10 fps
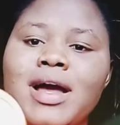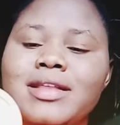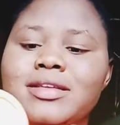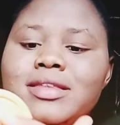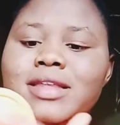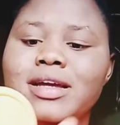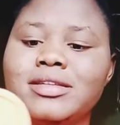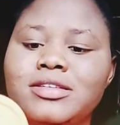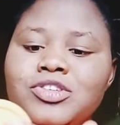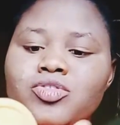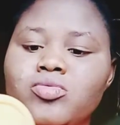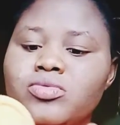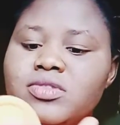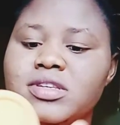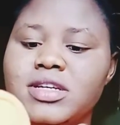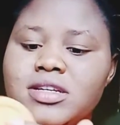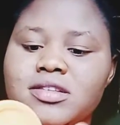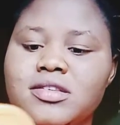added down. You won't see it.